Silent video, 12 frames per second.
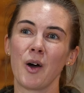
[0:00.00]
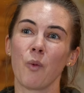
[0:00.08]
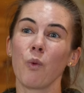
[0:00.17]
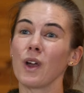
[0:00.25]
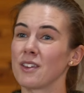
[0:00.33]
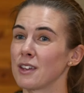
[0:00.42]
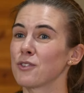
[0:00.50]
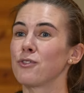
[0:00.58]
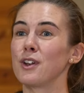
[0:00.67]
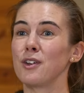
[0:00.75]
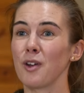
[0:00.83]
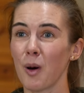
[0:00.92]
which is
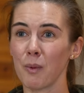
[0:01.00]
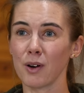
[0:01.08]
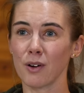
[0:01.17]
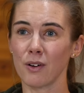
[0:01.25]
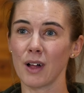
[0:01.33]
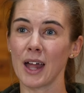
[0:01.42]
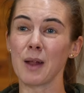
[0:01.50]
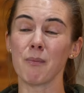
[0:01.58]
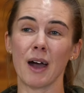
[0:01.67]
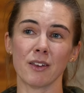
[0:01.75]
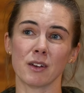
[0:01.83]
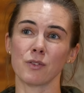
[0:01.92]
phenomenal. And
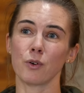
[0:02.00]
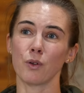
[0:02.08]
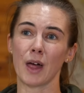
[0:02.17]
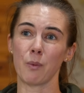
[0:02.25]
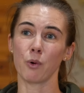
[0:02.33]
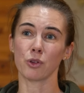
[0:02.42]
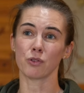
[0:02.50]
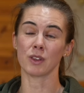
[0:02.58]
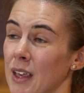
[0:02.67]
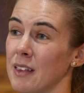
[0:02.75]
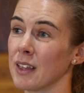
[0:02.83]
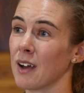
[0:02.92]
imagine if all that water
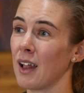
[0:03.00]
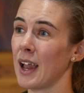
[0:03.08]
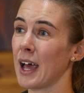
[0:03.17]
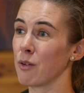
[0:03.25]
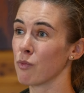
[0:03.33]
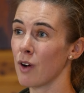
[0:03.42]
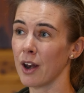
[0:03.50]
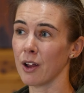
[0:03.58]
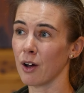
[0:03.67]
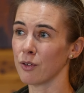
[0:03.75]
is hitting our land, running